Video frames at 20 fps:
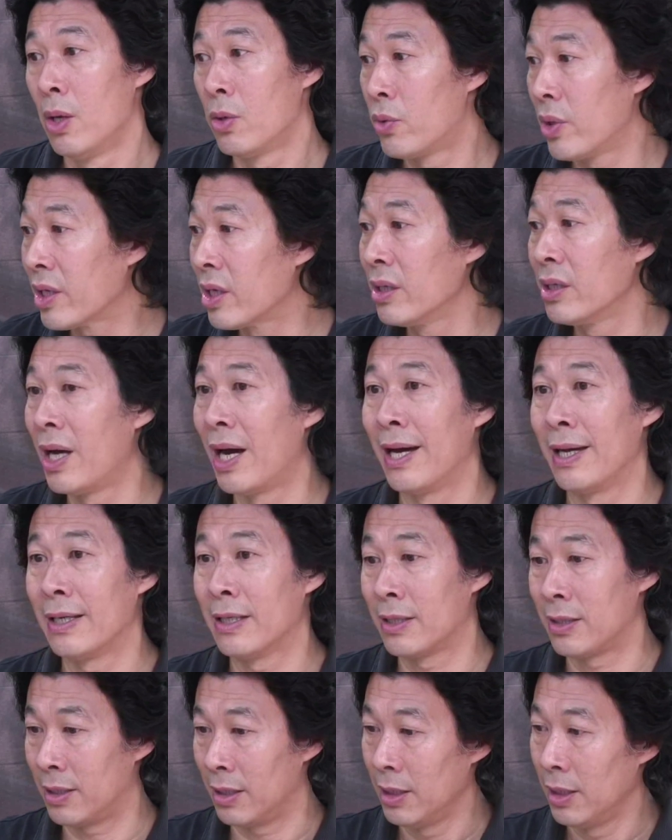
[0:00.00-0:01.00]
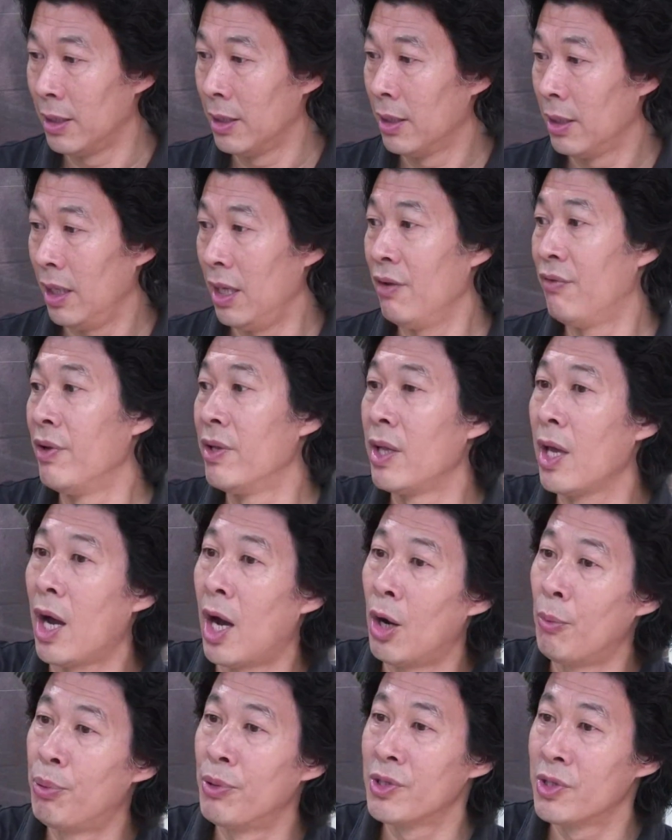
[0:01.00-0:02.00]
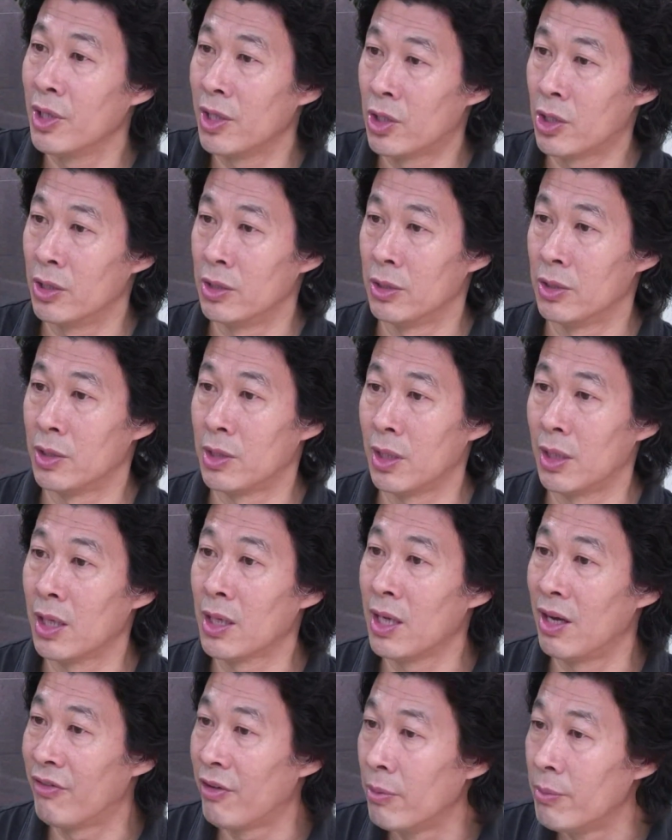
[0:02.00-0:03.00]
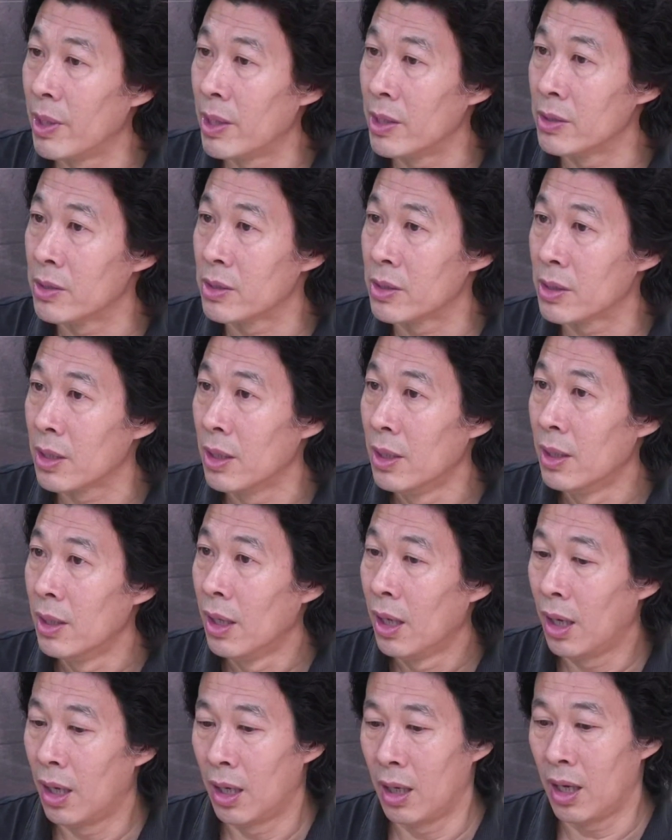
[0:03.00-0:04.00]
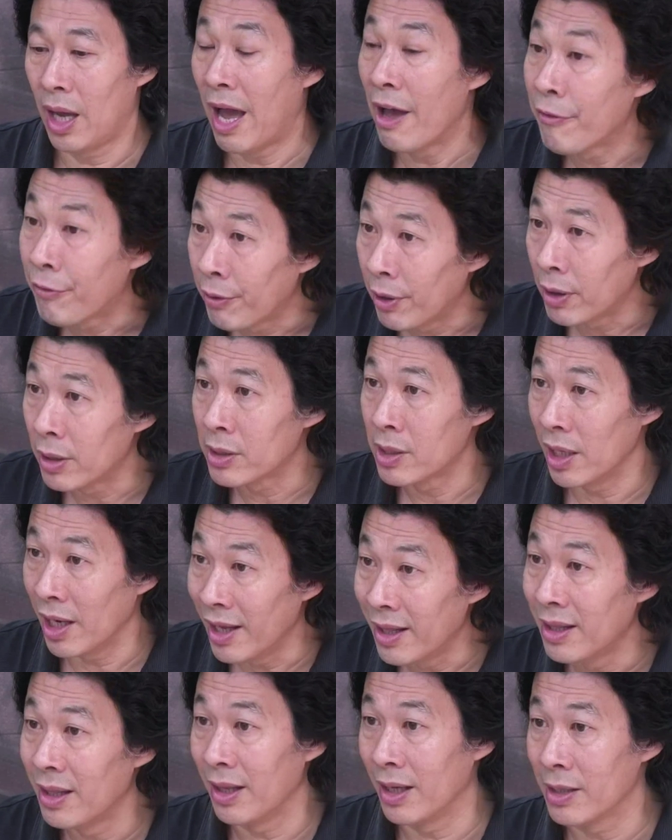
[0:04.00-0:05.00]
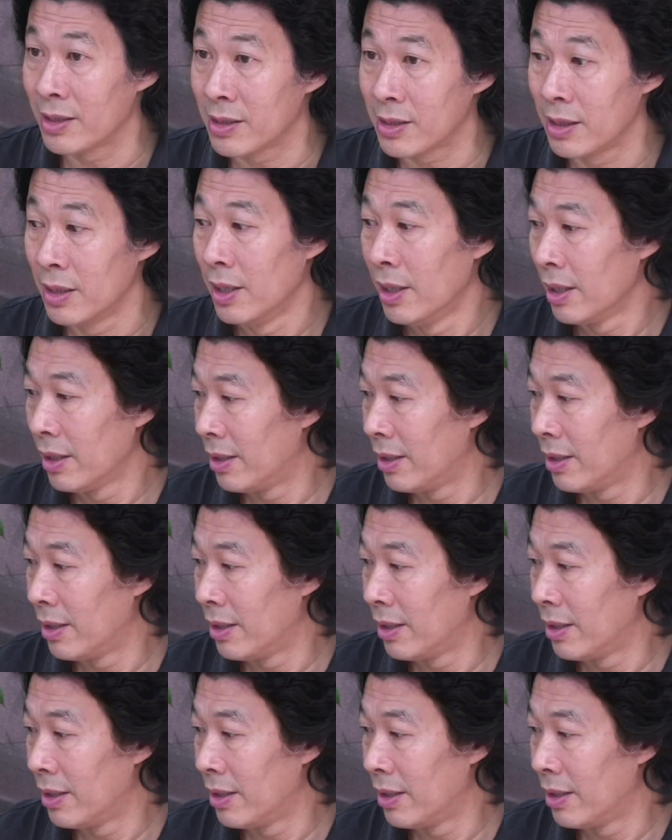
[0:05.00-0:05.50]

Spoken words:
recognize even the opposition's, the government's effort in this.